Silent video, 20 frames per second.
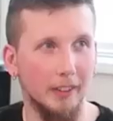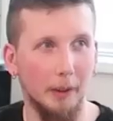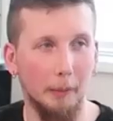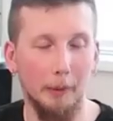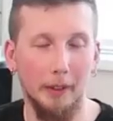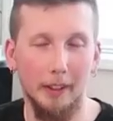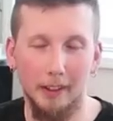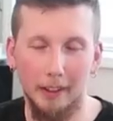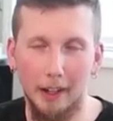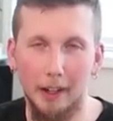
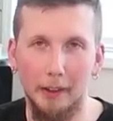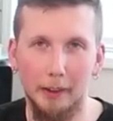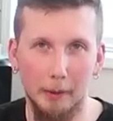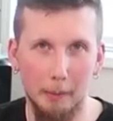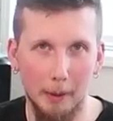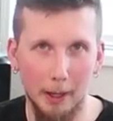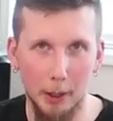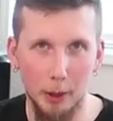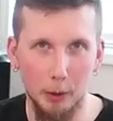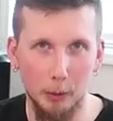something to cut the
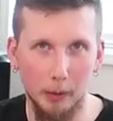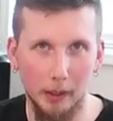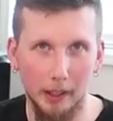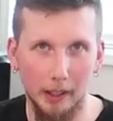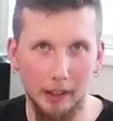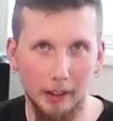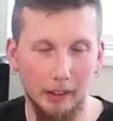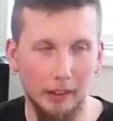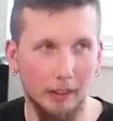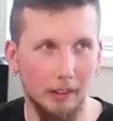mesh
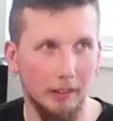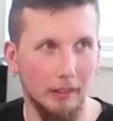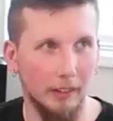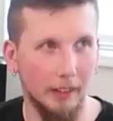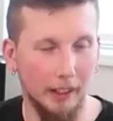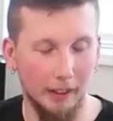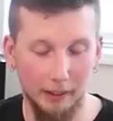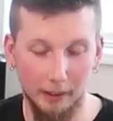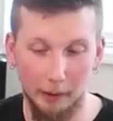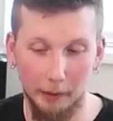with, and
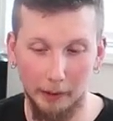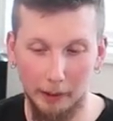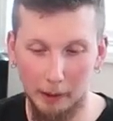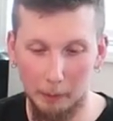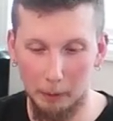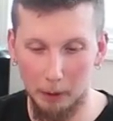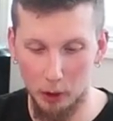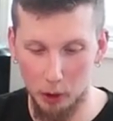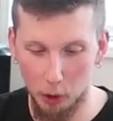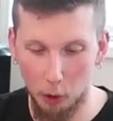then something to
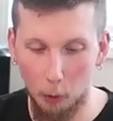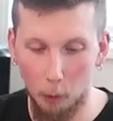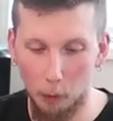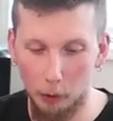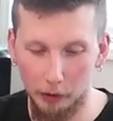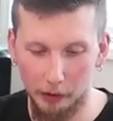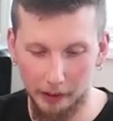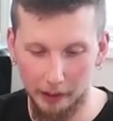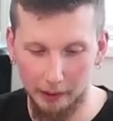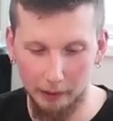punch
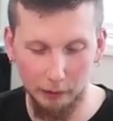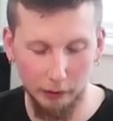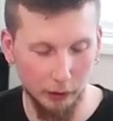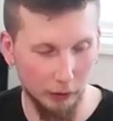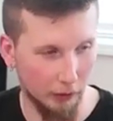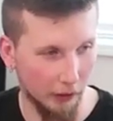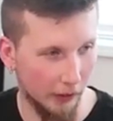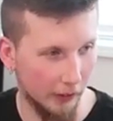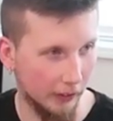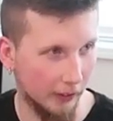holes in
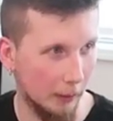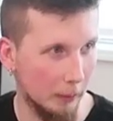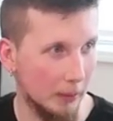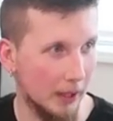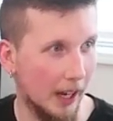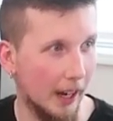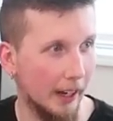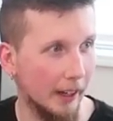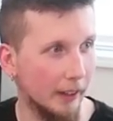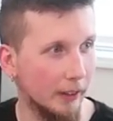for the zip
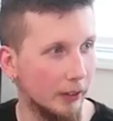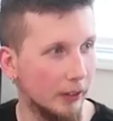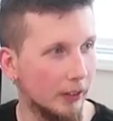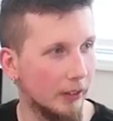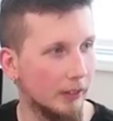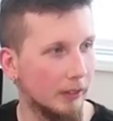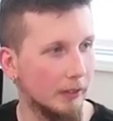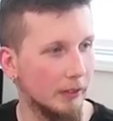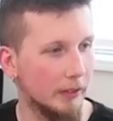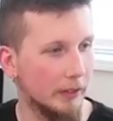
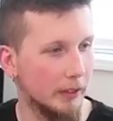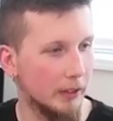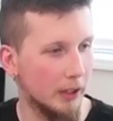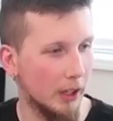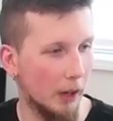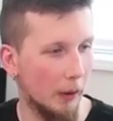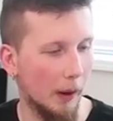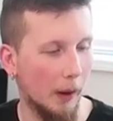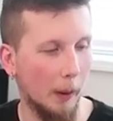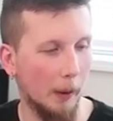ties.
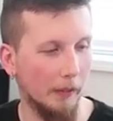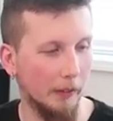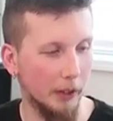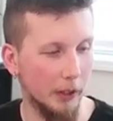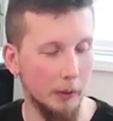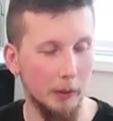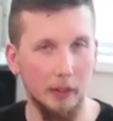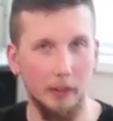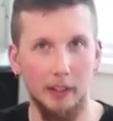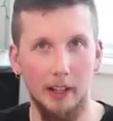You know, however
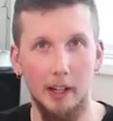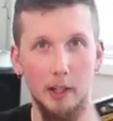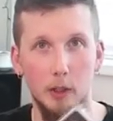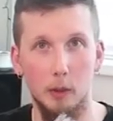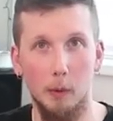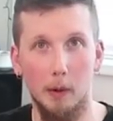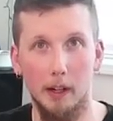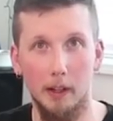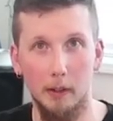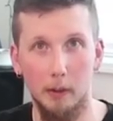you decide
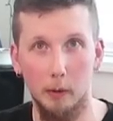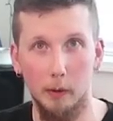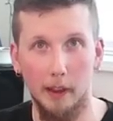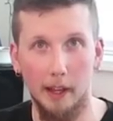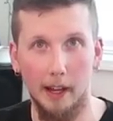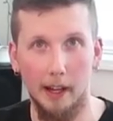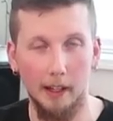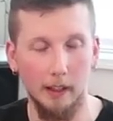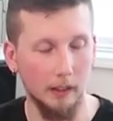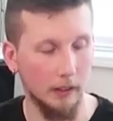you wanna do
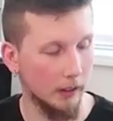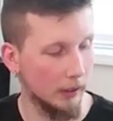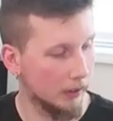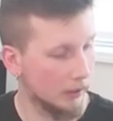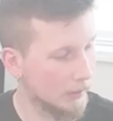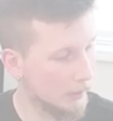that.